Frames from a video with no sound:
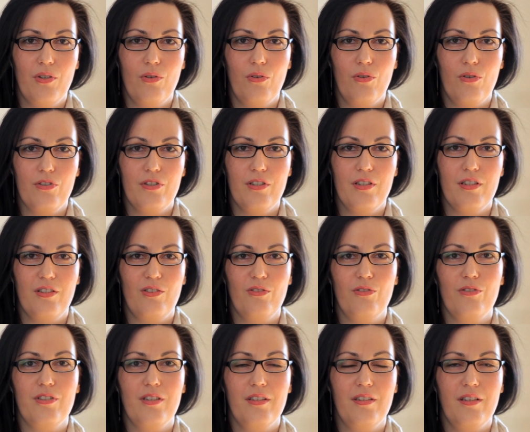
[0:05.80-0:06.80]
courses
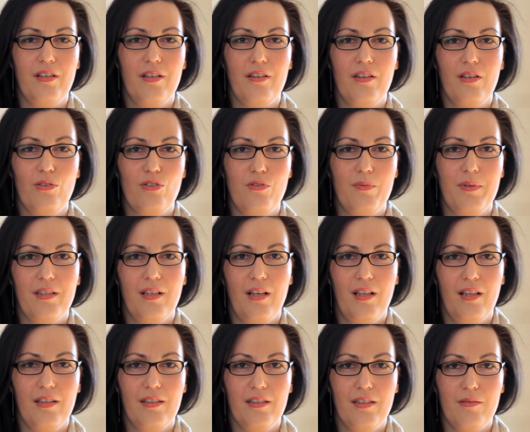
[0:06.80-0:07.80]
considering the
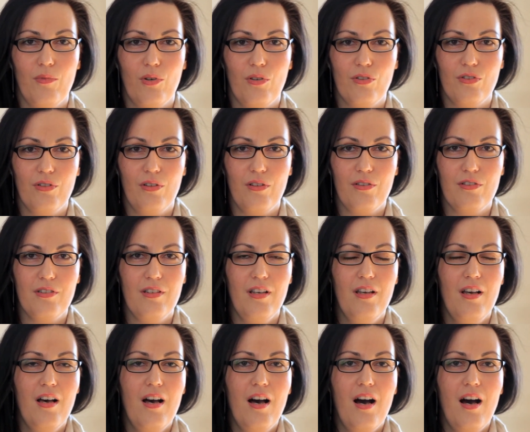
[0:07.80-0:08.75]
hospitality modules.